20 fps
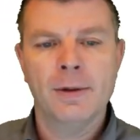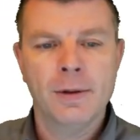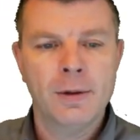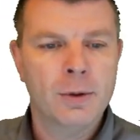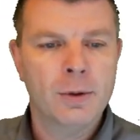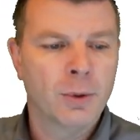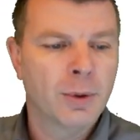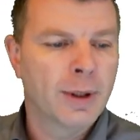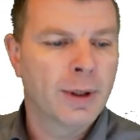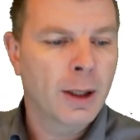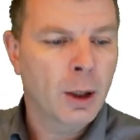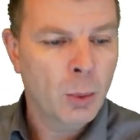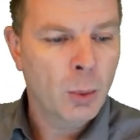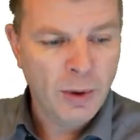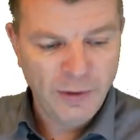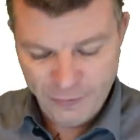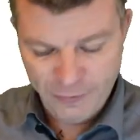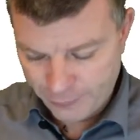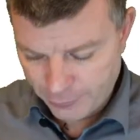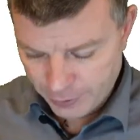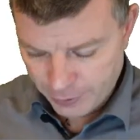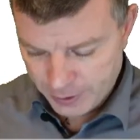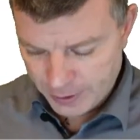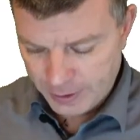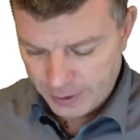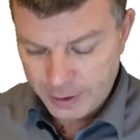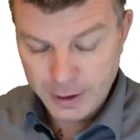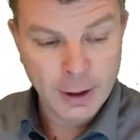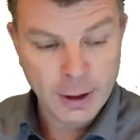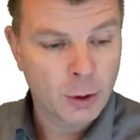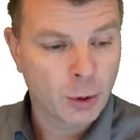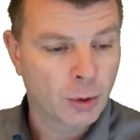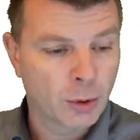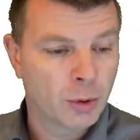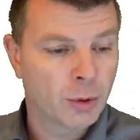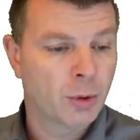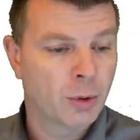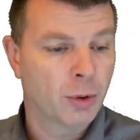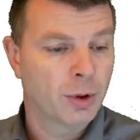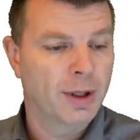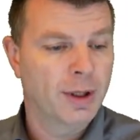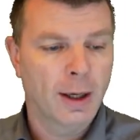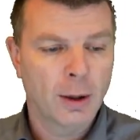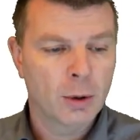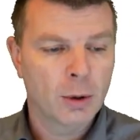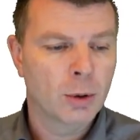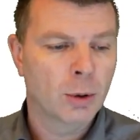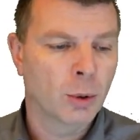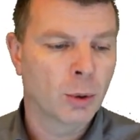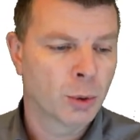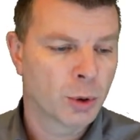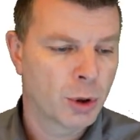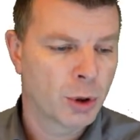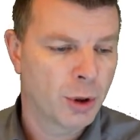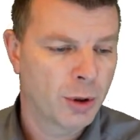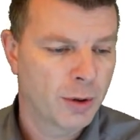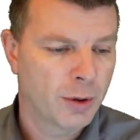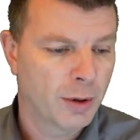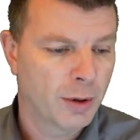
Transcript: So now we firstly need to download